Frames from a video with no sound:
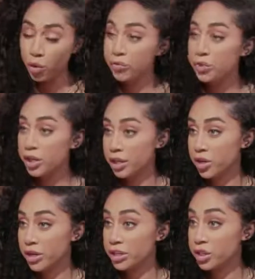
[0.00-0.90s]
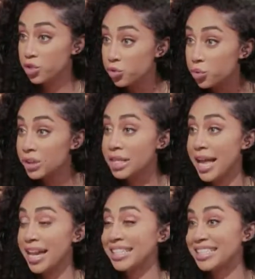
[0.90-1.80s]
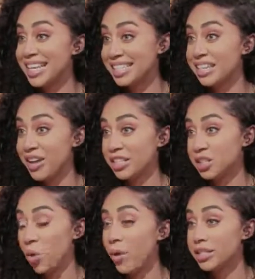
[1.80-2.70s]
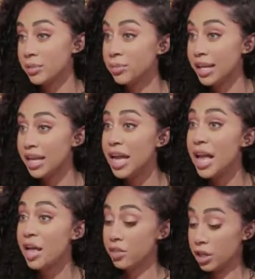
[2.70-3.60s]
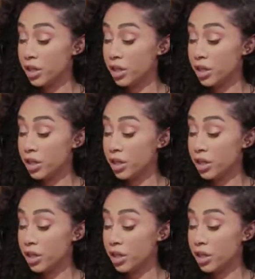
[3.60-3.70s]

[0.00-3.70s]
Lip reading: order for the clitoris to truly get as sensitive as it's going to be, the